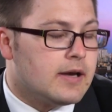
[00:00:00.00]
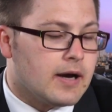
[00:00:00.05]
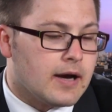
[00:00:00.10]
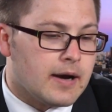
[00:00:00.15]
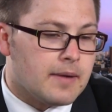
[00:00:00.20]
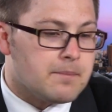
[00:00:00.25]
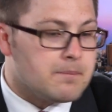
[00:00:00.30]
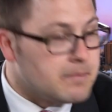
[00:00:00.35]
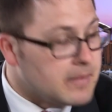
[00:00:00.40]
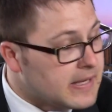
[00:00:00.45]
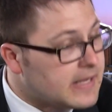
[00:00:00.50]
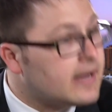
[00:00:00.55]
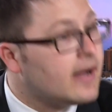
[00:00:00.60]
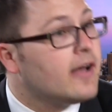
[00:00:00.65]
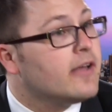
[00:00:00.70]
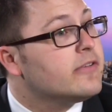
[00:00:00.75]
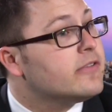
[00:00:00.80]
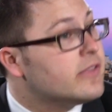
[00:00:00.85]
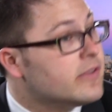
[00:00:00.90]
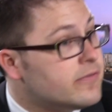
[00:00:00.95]
uh,
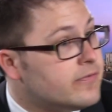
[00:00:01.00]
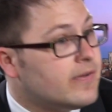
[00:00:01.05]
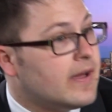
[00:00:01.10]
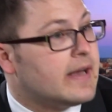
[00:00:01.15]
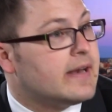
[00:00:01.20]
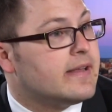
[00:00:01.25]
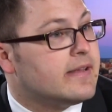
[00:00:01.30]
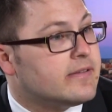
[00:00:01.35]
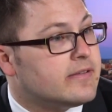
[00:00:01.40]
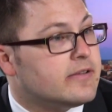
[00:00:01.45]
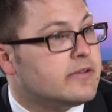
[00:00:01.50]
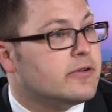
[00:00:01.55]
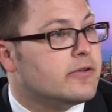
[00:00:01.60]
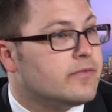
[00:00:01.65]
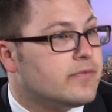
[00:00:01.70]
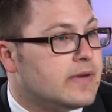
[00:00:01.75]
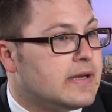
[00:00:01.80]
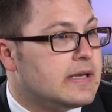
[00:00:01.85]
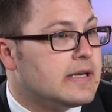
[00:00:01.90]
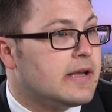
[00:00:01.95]
because the Fed has
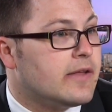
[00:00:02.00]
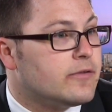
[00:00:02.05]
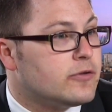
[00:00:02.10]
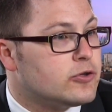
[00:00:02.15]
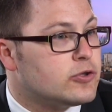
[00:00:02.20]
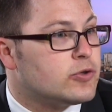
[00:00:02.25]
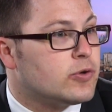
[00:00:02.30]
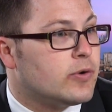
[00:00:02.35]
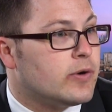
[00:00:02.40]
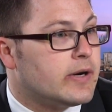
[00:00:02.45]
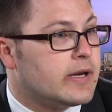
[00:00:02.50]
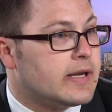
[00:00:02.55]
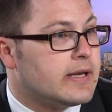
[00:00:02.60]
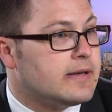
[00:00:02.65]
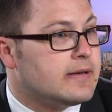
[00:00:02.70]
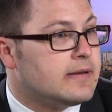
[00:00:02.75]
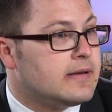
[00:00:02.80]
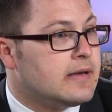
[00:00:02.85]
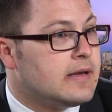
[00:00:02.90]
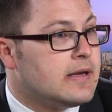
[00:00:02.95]
intervened on the short
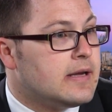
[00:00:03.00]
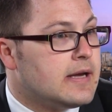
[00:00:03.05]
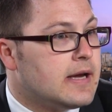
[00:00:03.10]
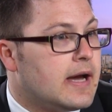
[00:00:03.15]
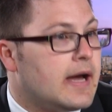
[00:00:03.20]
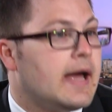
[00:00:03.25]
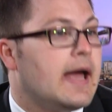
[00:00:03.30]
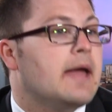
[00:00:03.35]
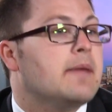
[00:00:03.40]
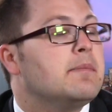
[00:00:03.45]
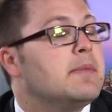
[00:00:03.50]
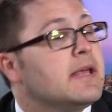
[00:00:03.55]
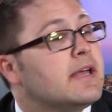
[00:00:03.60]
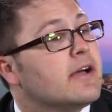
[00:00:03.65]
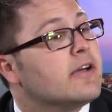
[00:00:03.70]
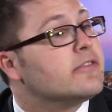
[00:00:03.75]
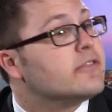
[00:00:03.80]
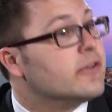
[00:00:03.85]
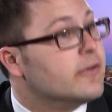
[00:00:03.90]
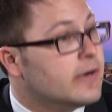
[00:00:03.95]
end uh, and
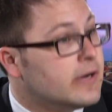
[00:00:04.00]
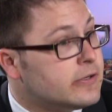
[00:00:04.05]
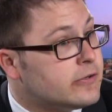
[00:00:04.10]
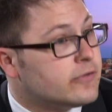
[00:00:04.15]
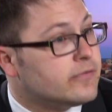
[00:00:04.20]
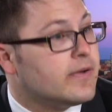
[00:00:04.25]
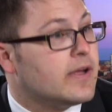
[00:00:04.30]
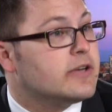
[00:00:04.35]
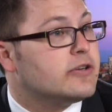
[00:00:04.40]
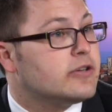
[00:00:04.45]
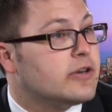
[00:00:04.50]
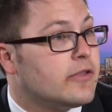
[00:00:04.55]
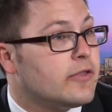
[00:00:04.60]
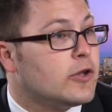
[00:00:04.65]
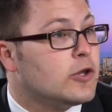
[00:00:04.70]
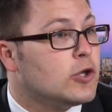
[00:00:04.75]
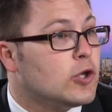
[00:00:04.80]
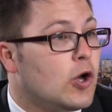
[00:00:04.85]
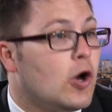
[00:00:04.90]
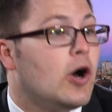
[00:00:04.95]
because their intervention on
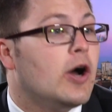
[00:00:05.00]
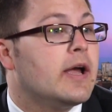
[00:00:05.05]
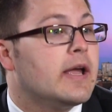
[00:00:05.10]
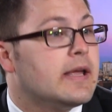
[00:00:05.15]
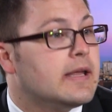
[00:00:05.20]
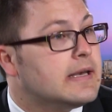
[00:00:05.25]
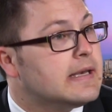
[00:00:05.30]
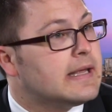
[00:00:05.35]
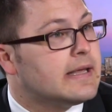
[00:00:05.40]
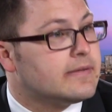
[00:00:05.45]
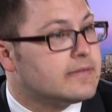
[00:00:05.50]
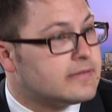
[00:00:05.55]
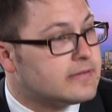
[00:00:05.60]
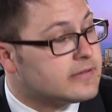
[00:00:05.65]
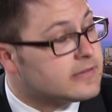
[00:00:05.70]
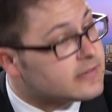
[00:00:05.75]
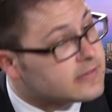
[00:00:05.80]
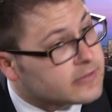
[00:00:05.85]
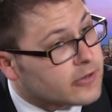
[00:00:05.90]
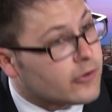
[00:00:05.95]
the long end has
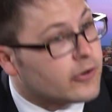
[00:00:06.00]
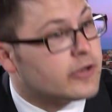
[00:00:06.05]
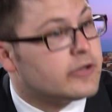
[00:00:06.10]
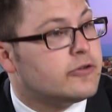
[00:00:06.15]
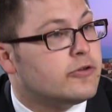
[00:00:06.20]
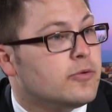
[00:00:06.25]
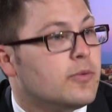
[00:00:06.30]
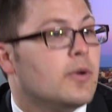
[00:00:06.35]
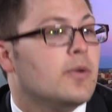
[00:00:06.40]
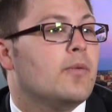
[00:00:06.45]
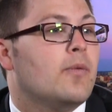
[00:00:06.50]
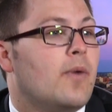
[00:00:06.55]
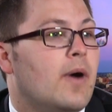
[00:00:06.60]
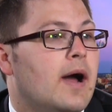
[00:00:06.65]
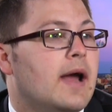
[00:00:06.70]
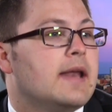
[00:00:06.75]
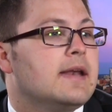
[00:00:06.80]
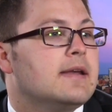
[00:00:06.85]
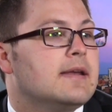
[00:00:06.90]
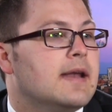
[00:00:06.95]
started to
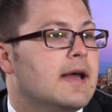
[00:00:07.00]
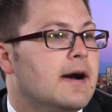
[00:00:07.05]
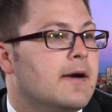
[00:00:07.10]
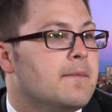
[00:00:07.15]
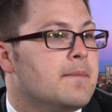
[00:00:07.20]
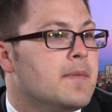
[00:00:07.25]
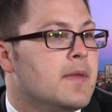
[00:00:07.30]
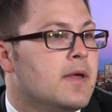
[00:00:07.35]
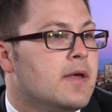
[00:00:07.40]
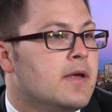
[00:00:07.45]
unwind now.